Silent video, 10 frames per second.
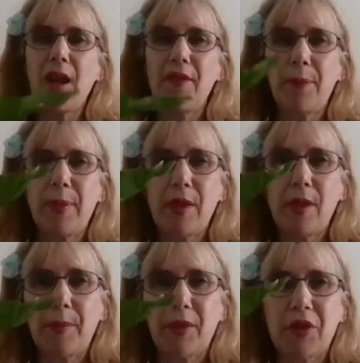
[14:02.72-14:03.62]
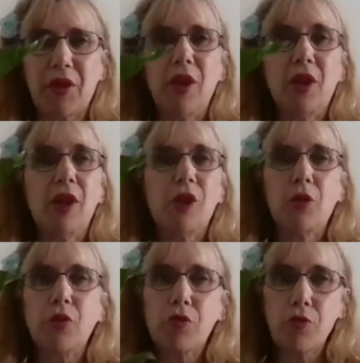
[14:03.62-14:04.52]
life purpose
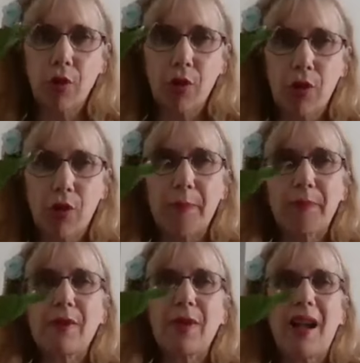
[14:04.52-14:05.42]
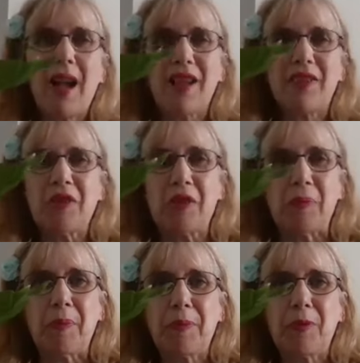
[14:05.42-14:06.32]
to draw and
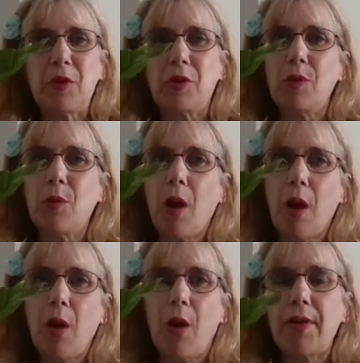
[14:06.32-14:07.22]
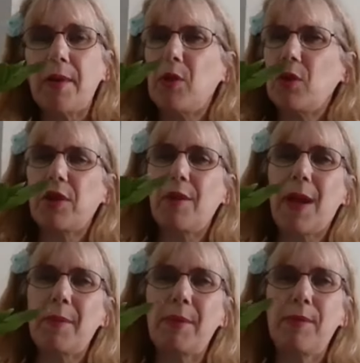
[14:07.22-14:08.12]
to do art. There also
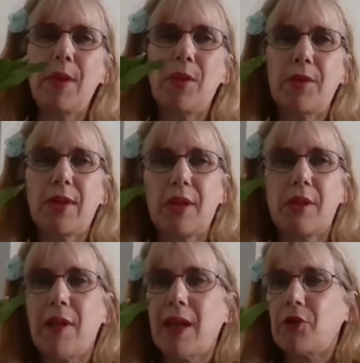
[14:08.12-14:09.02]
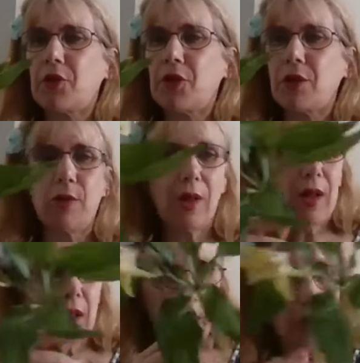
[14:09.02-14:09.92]
might be music around you.
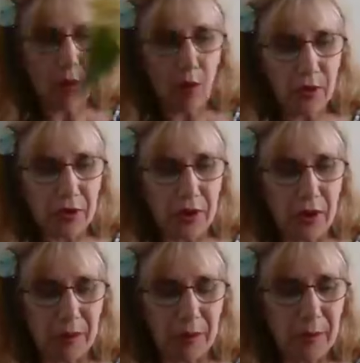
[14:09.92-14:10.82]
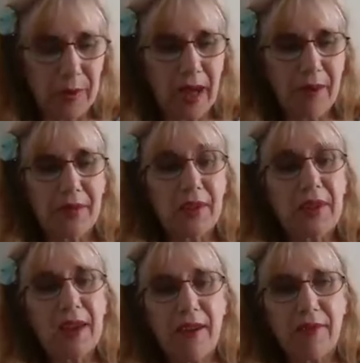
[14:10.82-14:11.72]
Also, we have the
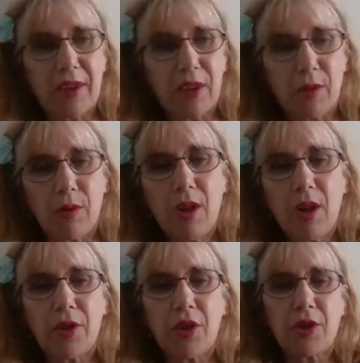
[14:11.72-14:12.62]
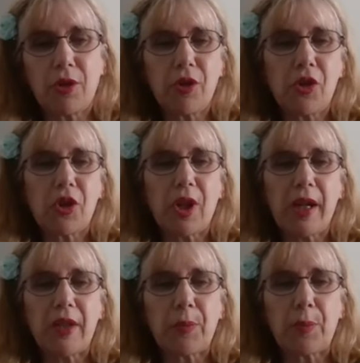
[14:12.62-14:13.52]
daffodil. The sun
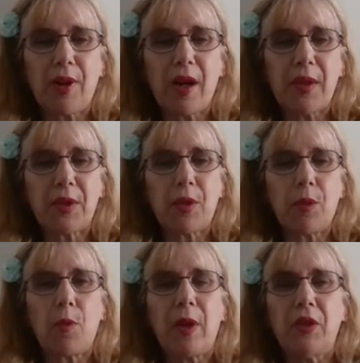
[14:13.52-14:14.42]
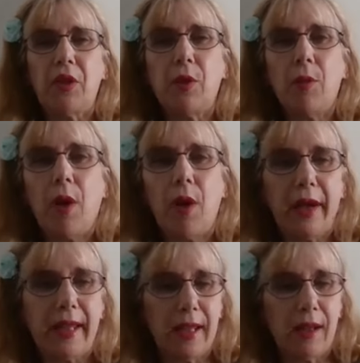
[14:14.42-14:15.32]
shines brighter when you
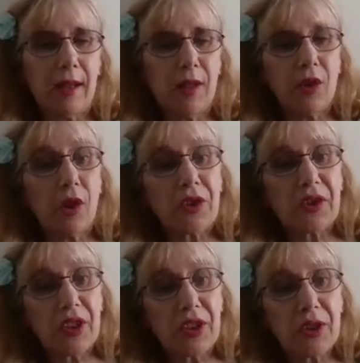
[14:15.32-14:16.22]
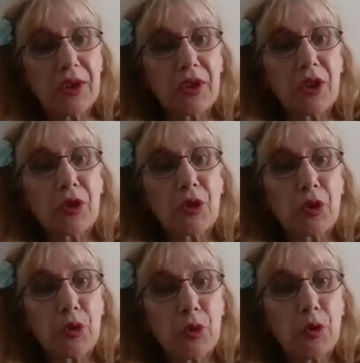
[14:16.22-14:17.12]
are here. Narcissus
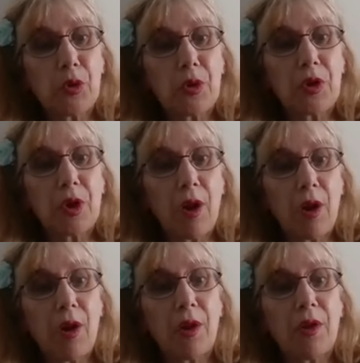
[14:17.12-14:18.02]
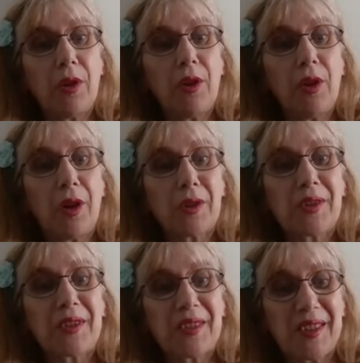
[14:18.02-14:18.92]

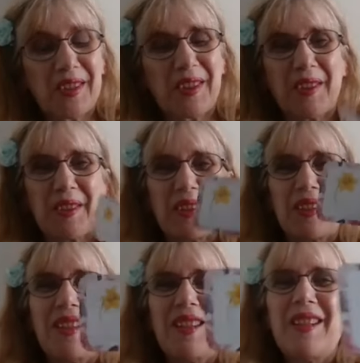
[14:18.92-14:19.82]
pseudonarcissus.